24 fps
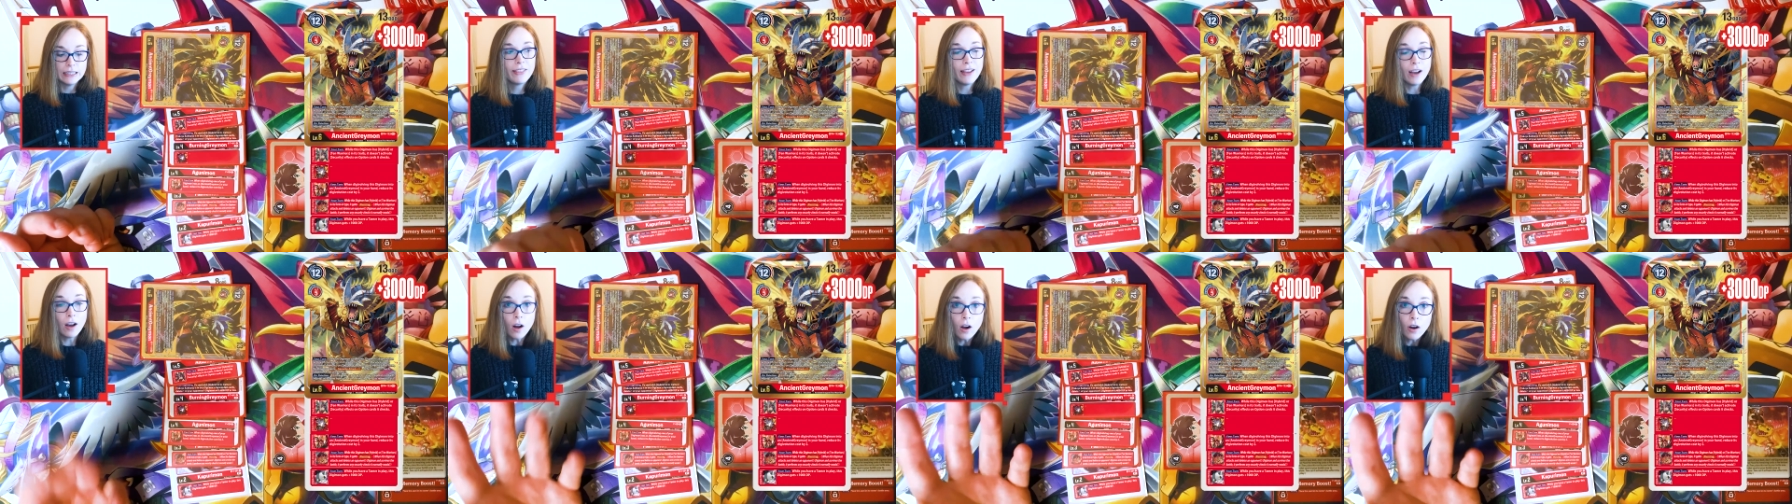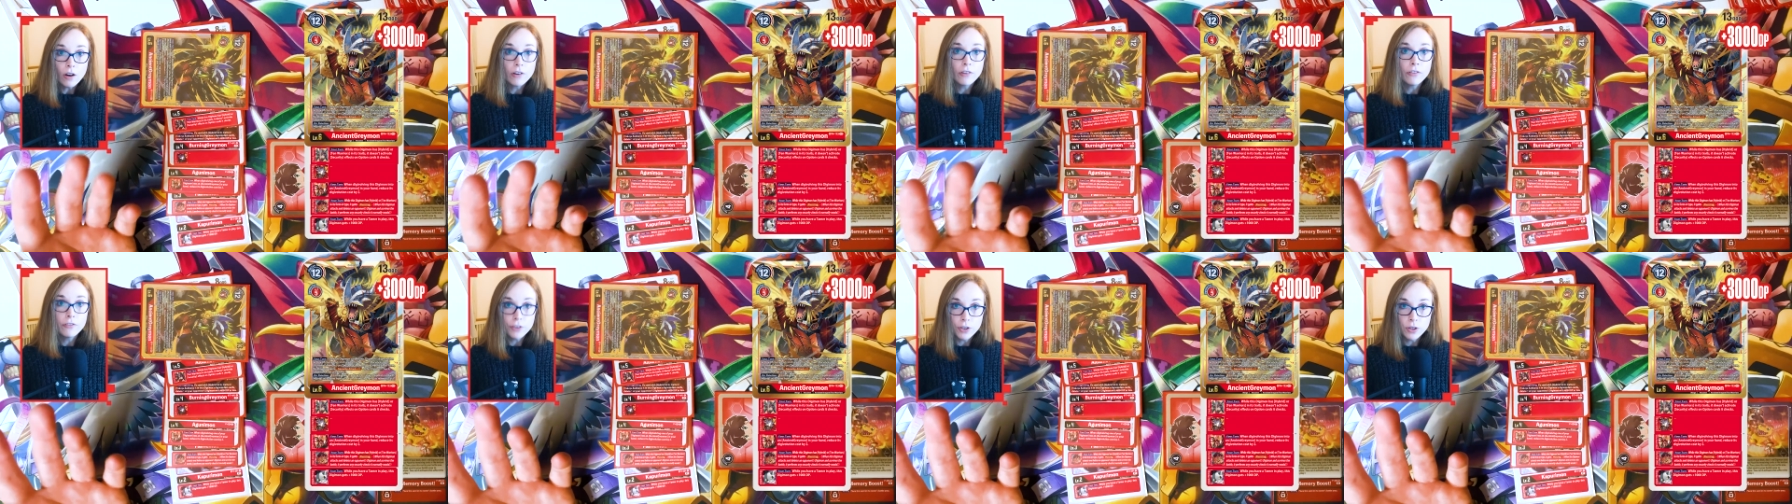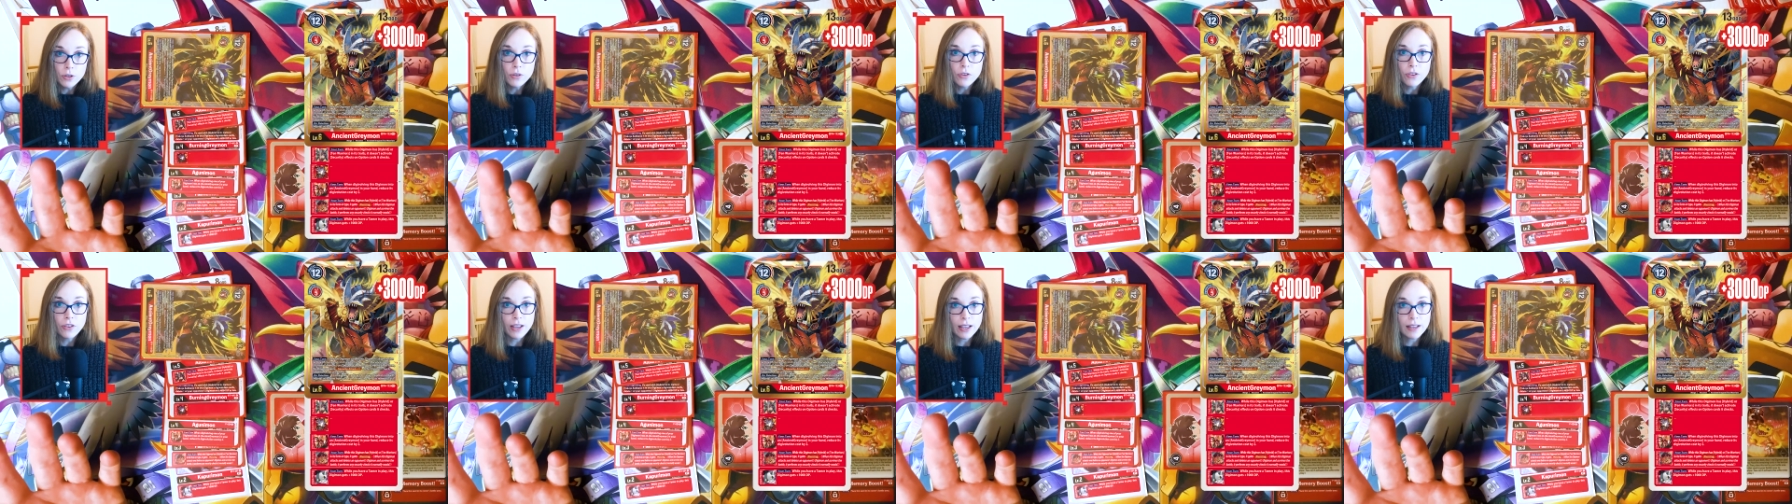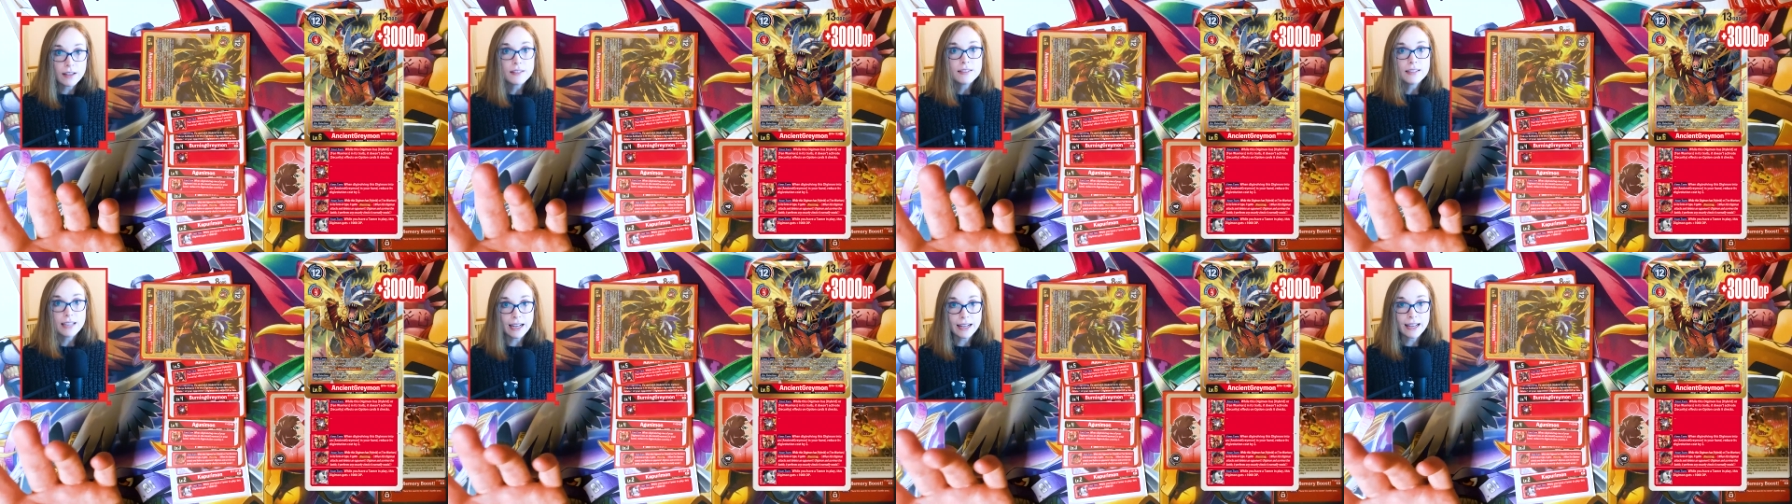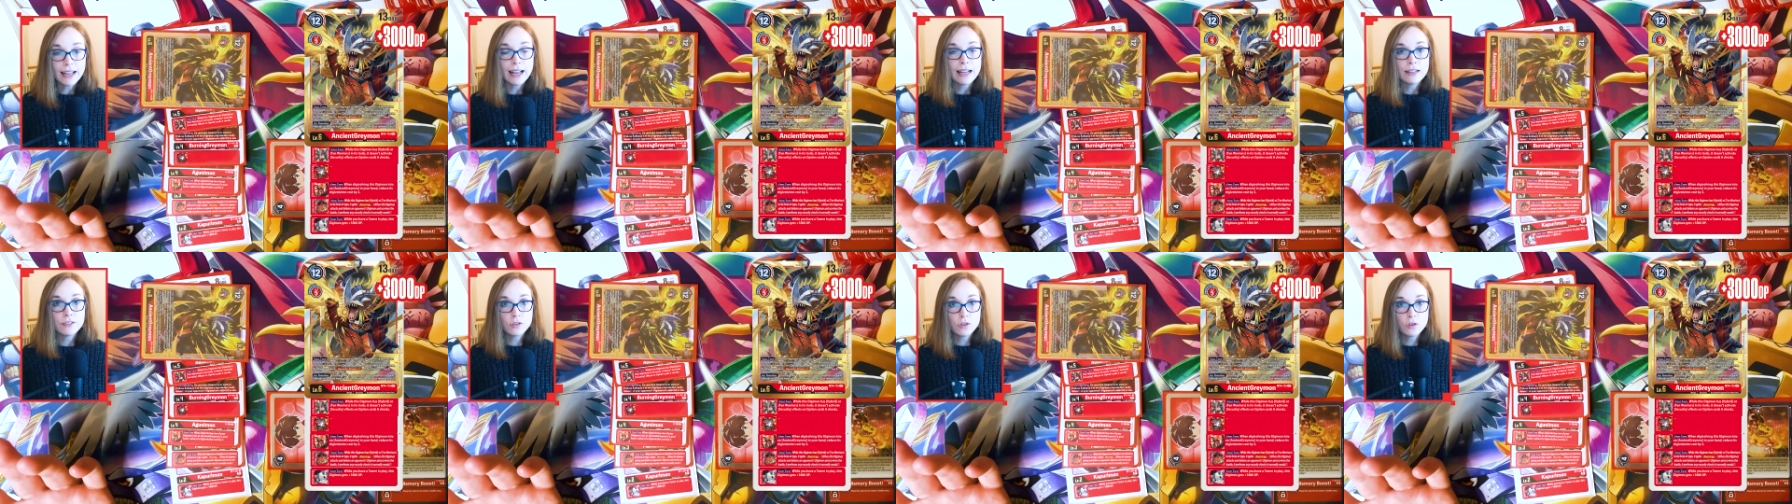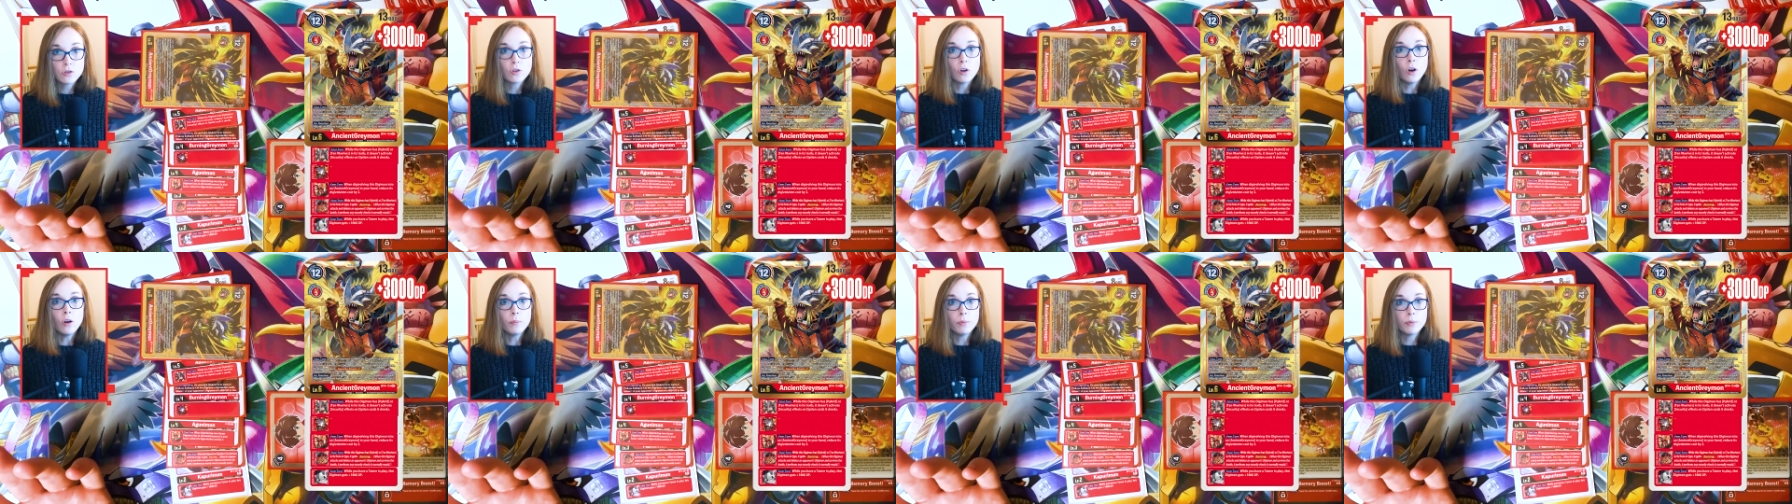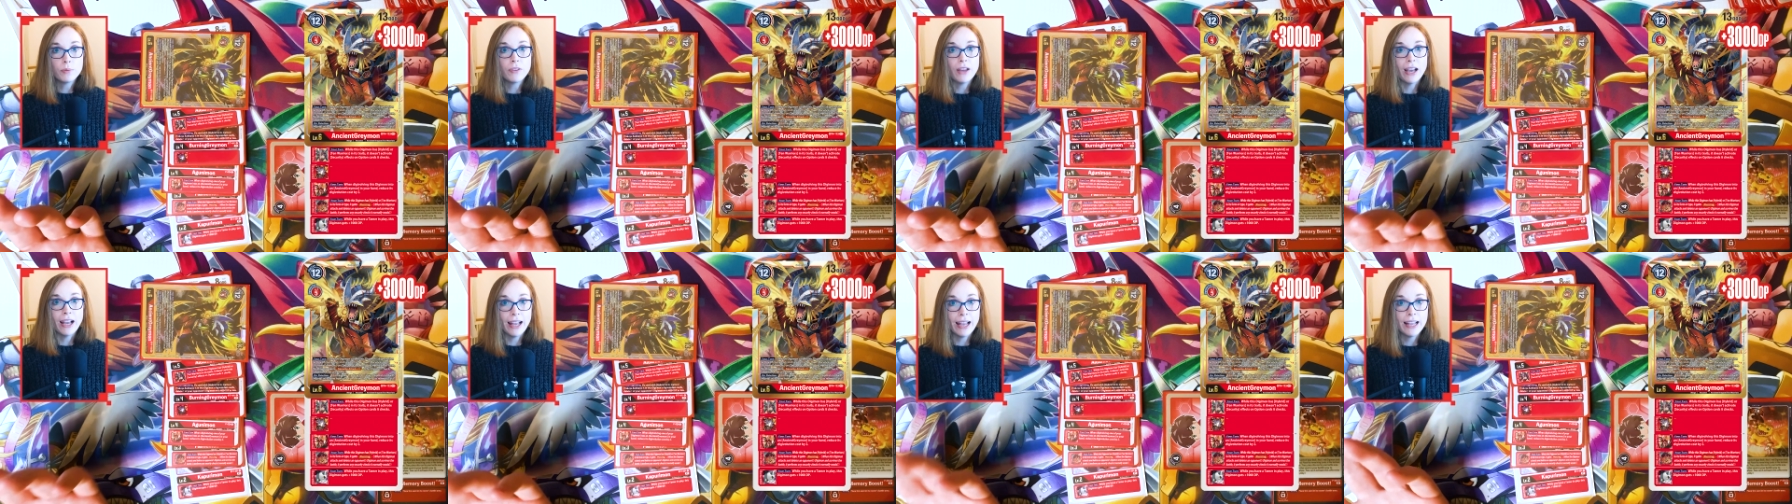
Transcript: There are a few things that can stop that